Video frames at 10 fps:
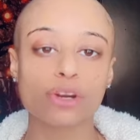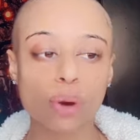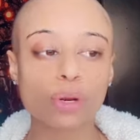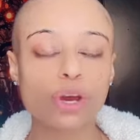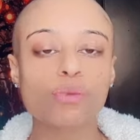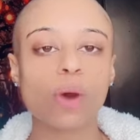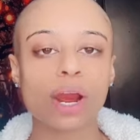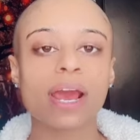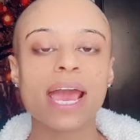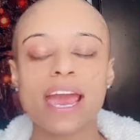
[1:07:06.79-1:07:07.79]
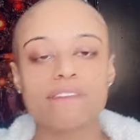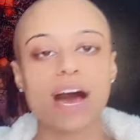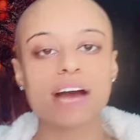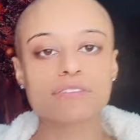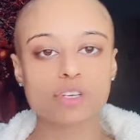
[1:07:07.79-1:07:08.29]
in my adulthood where
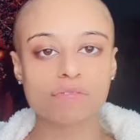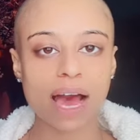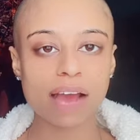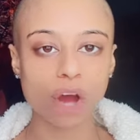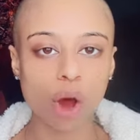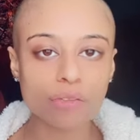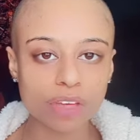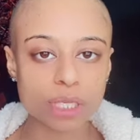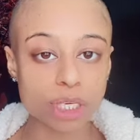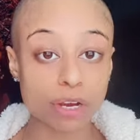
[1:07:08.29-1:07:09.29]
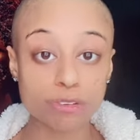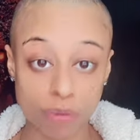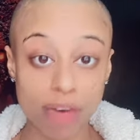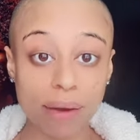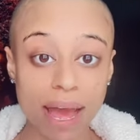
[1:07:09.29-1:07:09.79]
if i've survived all these
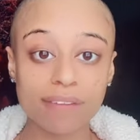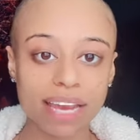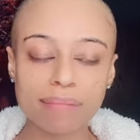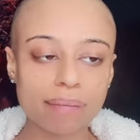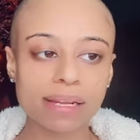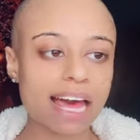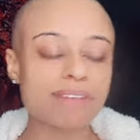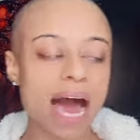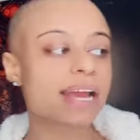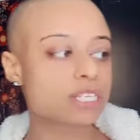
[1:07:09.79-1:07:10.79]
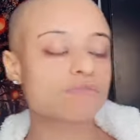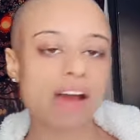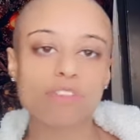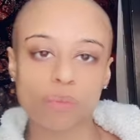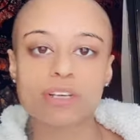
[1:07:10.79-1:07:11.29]
years without having him in my life i can
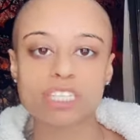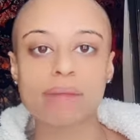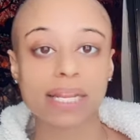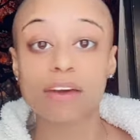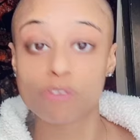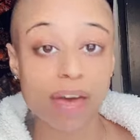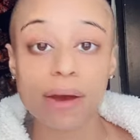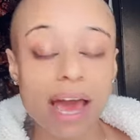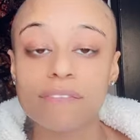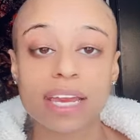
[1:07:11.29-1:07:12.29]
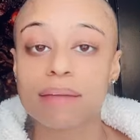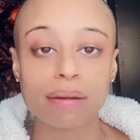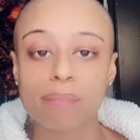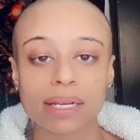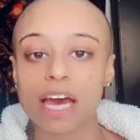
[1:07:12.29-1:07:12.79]
survive the rest of my life without having
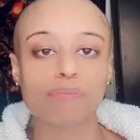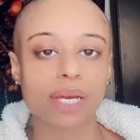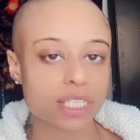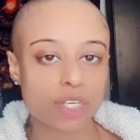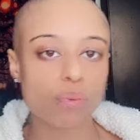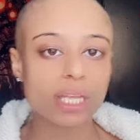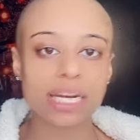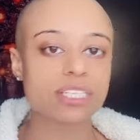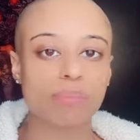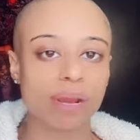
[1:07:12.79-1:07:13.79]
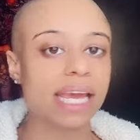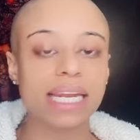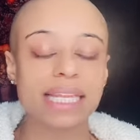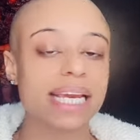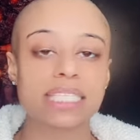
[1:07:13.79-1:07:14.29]
him in my life because he really doesn't
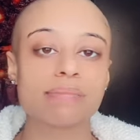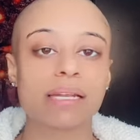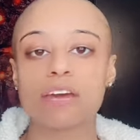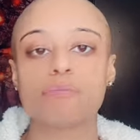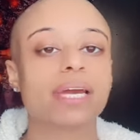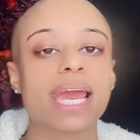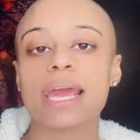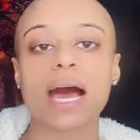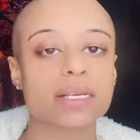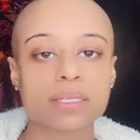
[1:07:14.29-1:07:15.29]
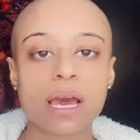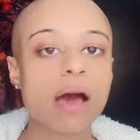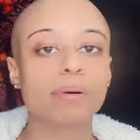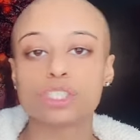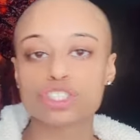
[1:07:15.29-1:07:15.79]
bring anything into my life but
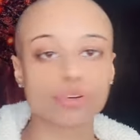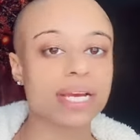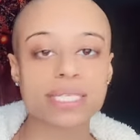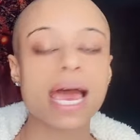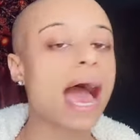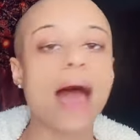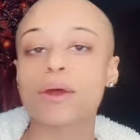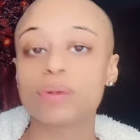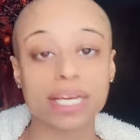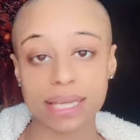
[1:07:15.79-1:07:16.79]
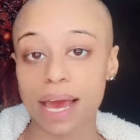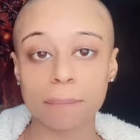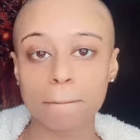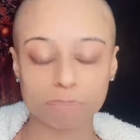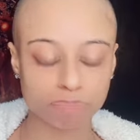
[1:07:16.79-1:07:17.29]
chaos but stress i don't need
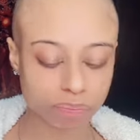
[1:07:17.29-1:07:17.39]
that